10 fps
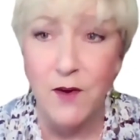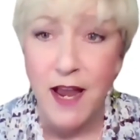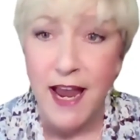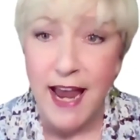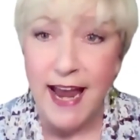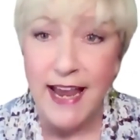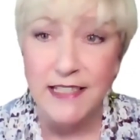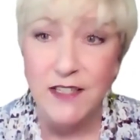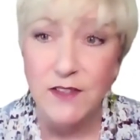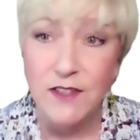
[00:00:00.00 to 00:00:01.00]
And
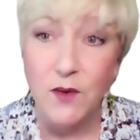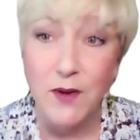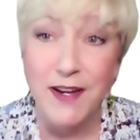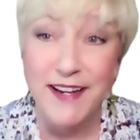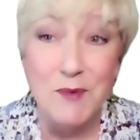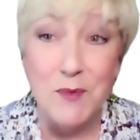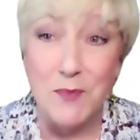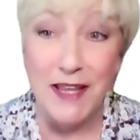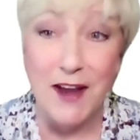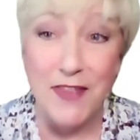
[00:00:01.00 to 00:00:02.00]
so
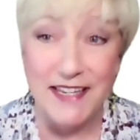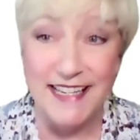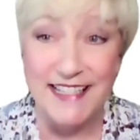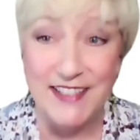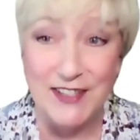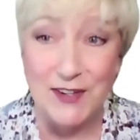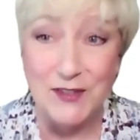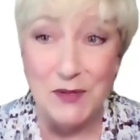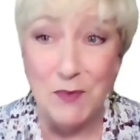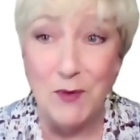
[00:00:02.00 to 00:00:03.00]
really all that does is just hurt
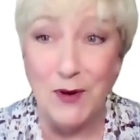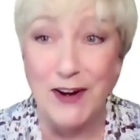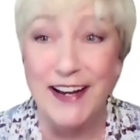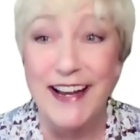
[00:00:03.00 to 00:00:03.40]
you more.